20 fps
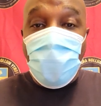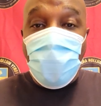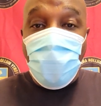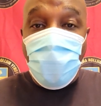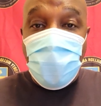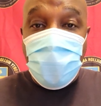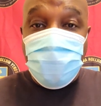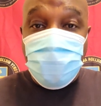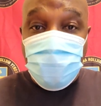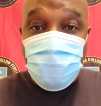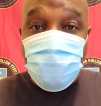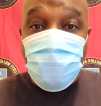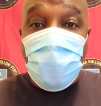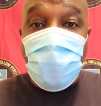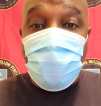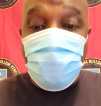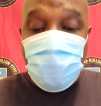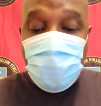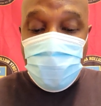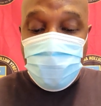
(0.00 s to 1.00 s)
We do,
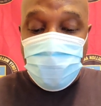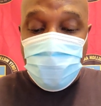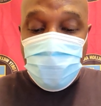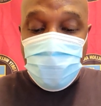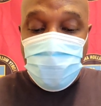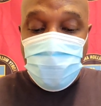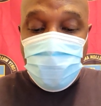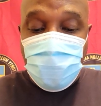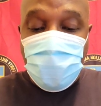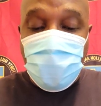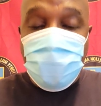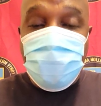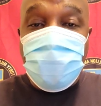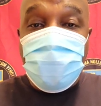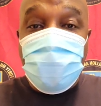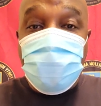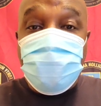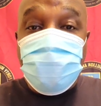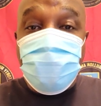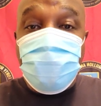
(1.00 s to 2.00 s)
however,
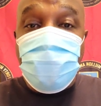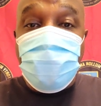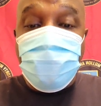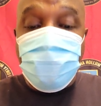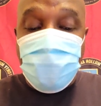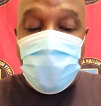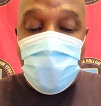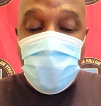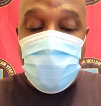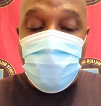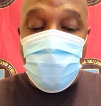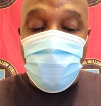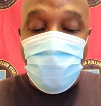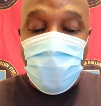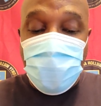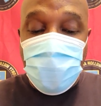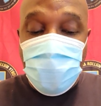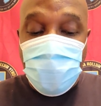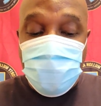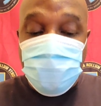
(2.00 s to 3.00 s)
need to
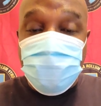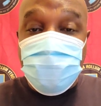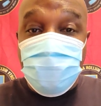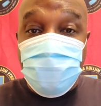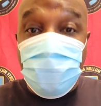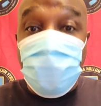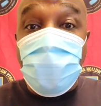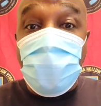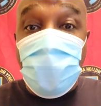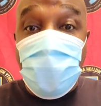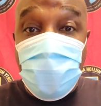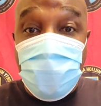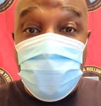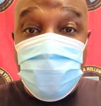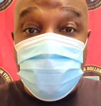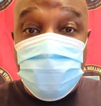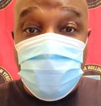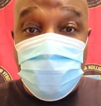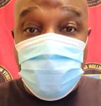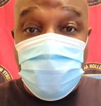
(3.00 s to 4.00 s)
evaluate history
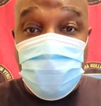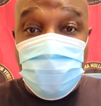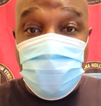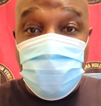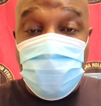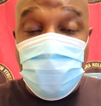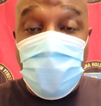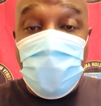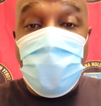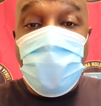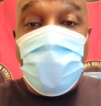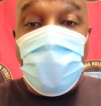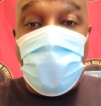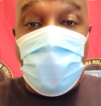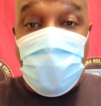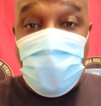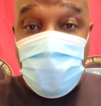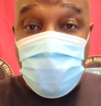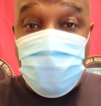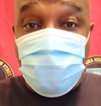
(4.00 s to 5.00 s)
honestly,
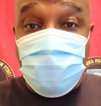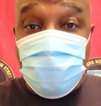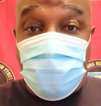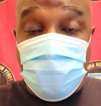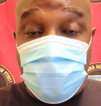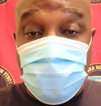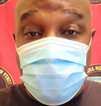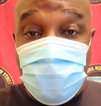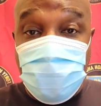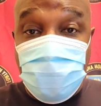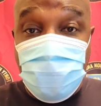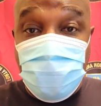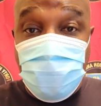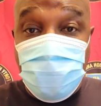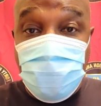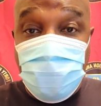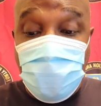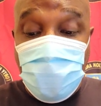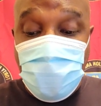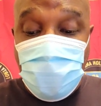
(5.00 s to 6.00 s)
accurately,
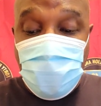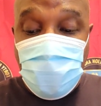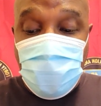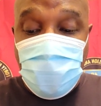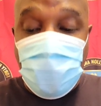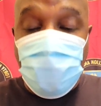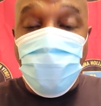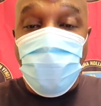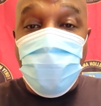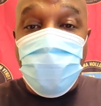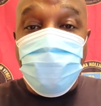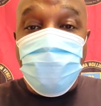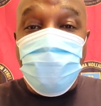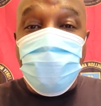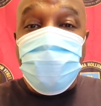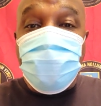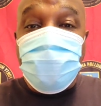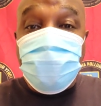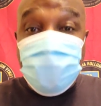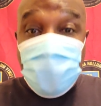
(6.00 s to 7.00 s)
and with
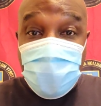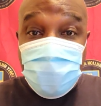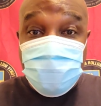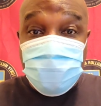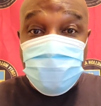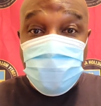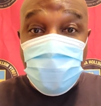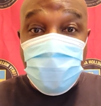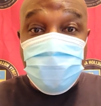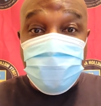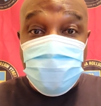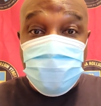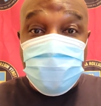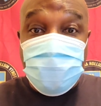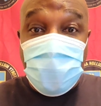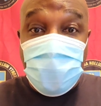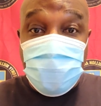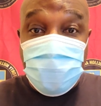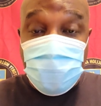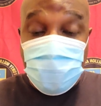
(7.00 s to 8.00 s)
precise
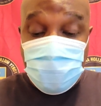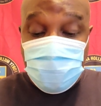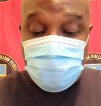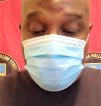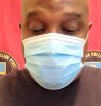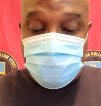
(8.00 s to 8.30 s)
understanding.